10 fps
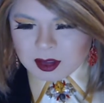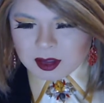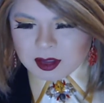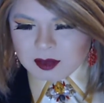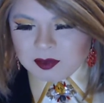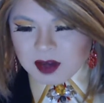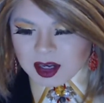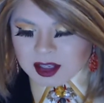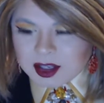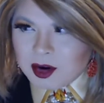Fuck,
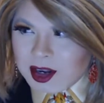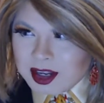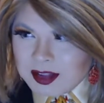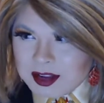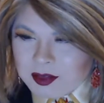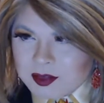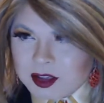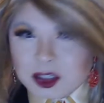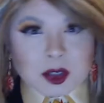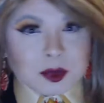y'all, I can see his. Doug
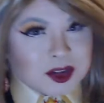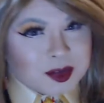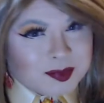Jones.